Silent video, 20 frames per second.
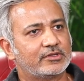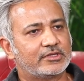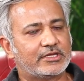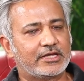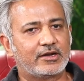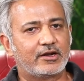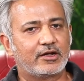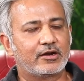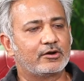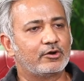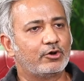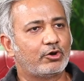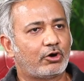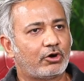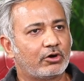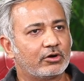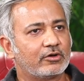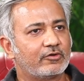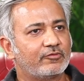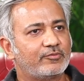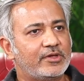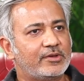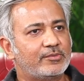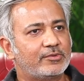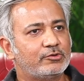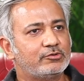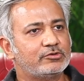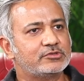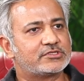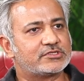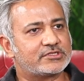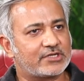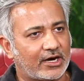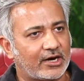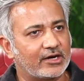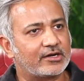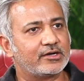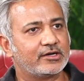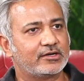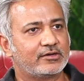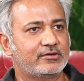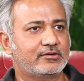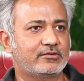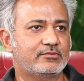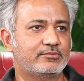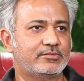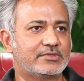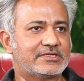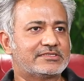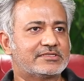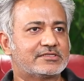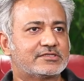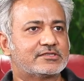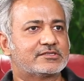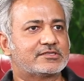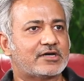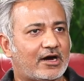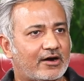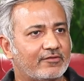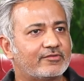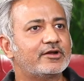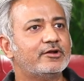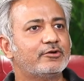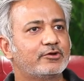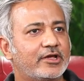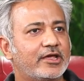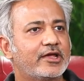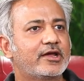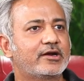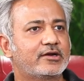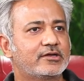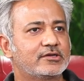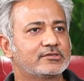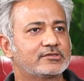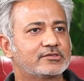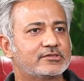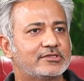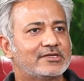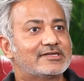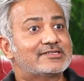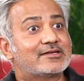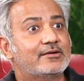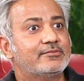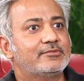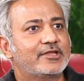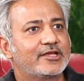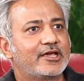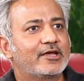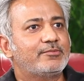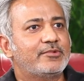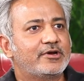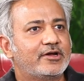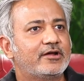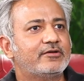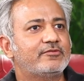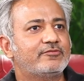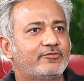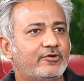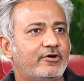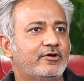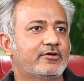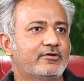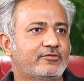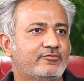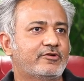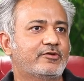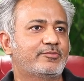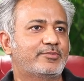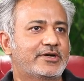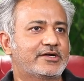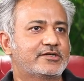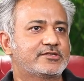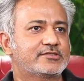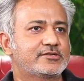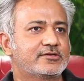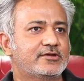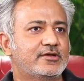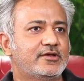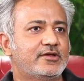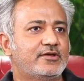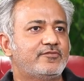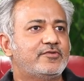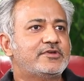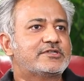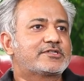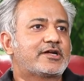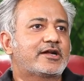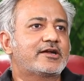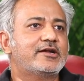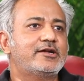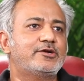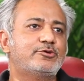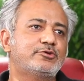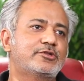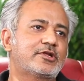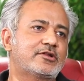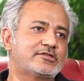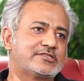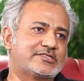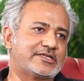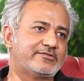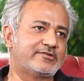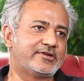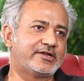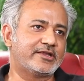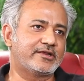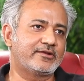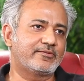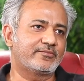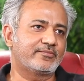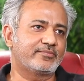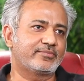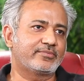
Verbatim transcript: There are a lot of people who started businesses after looking at us. There is something can be done for pets. Okay. We started in 2017.